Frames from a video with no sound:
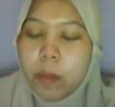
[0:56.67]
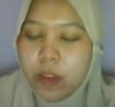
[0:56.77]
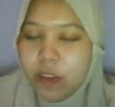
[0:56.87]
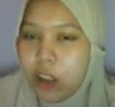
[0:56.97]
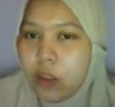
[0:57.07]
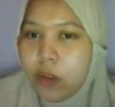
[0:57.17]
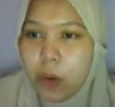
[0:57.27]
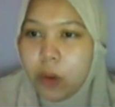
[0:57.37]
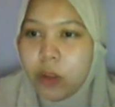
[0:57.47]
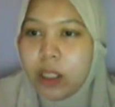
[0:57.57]
pivotal
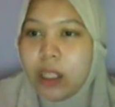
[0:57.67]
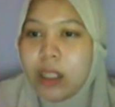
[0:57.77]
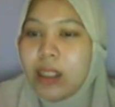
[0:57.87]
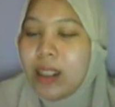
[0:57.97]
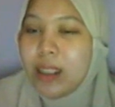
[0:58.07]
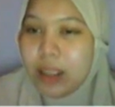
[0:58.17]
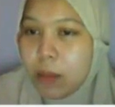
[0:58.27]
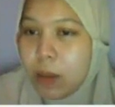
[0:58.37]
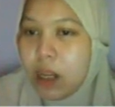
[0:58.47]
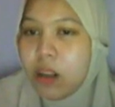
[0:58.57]
role in
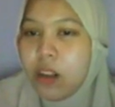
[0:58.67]
exhibiting